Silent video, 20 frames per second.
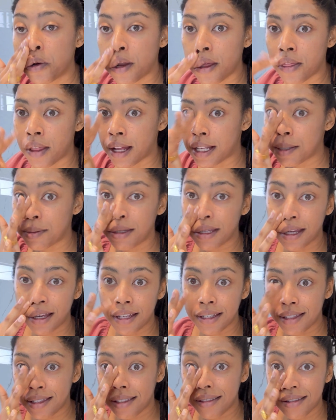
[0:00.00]
and that's
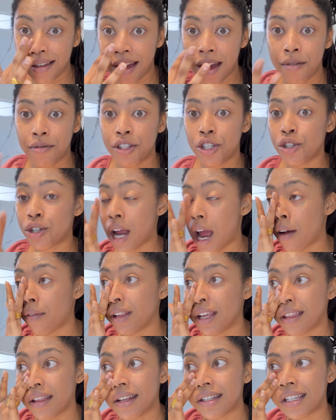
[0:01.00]
because I was
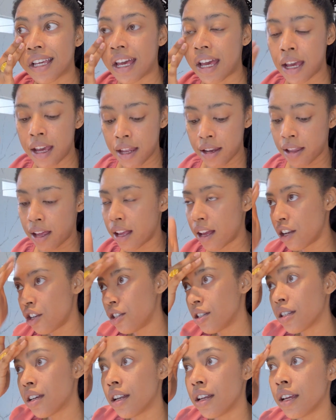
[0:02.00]
traveling that day and I
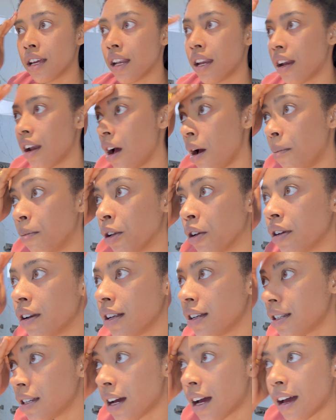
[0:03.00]
just couldn't get it uploaded
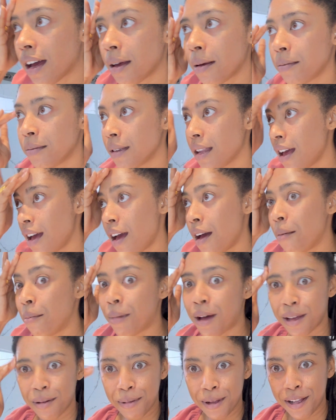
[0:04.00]
in time.
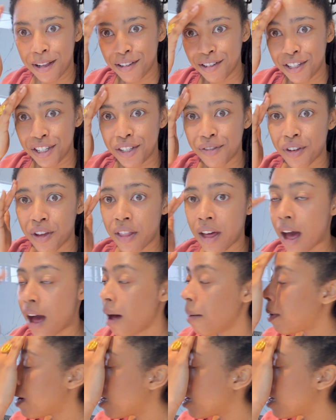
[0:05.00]
My apologies for that, but